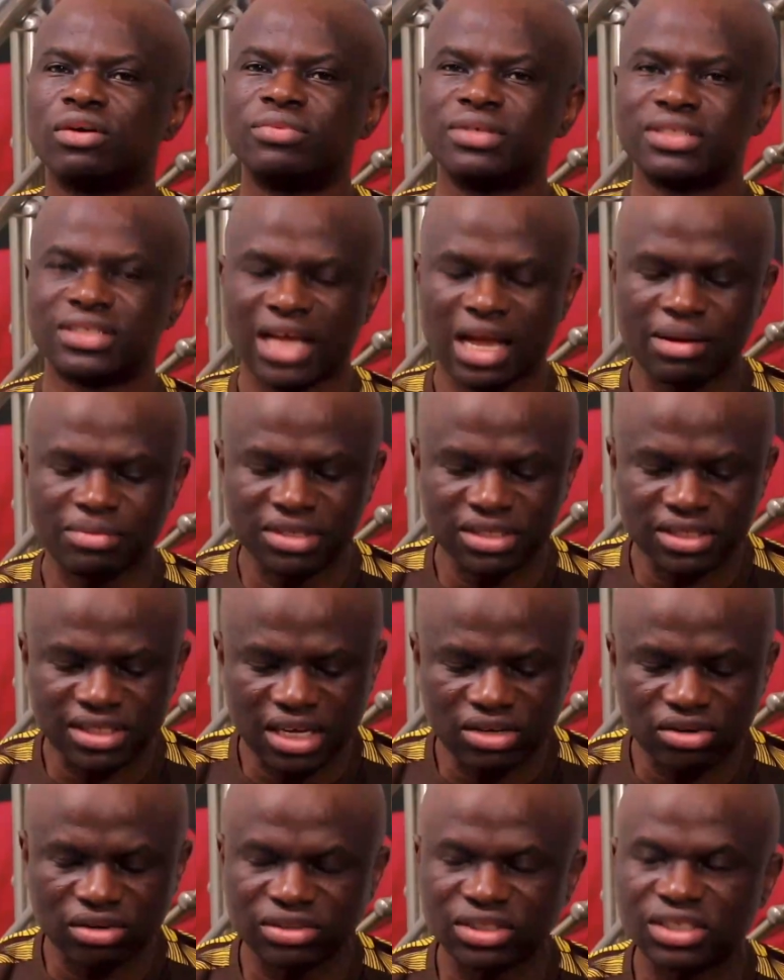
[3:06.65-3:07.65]
of the time,
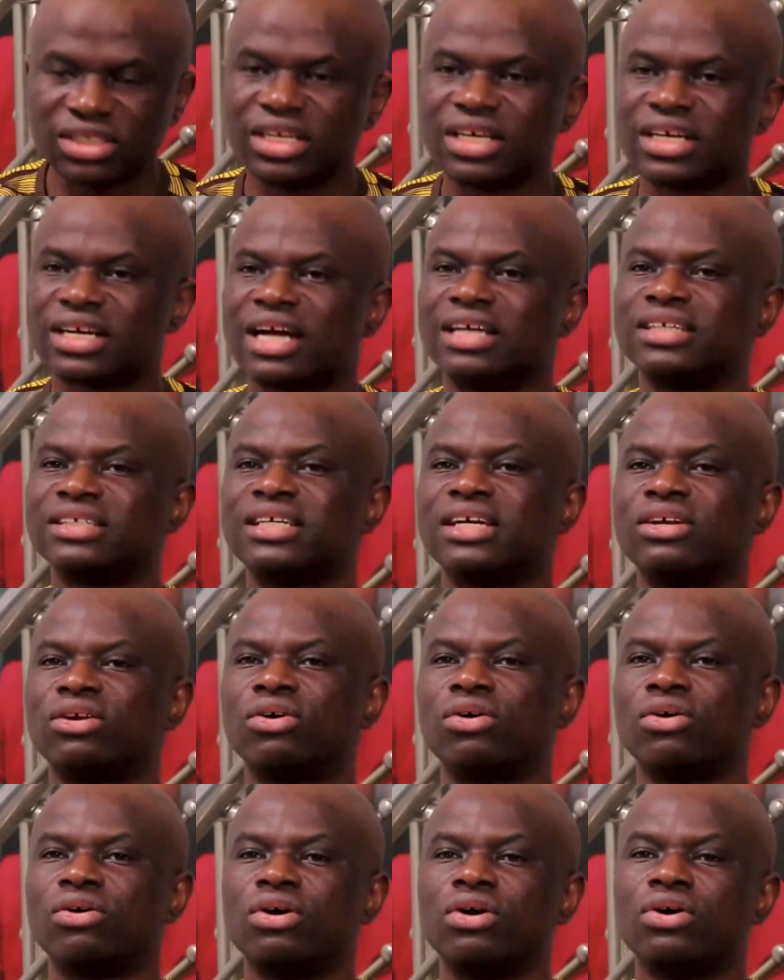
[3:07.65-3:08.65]
instead of seeing a
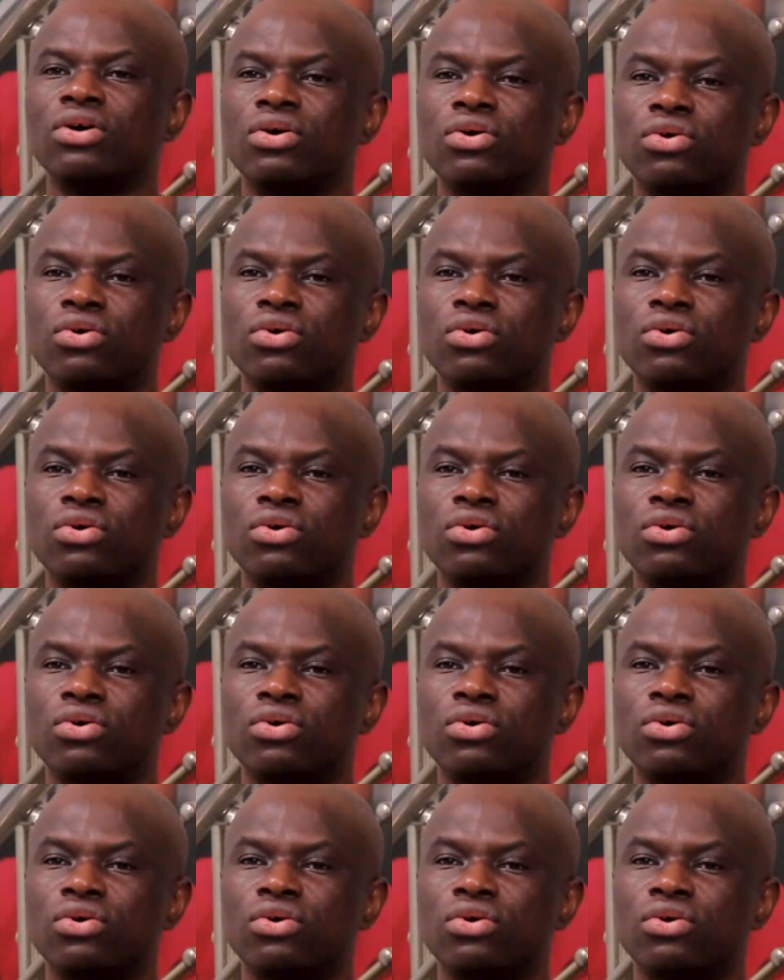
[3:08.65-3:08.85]
counselor,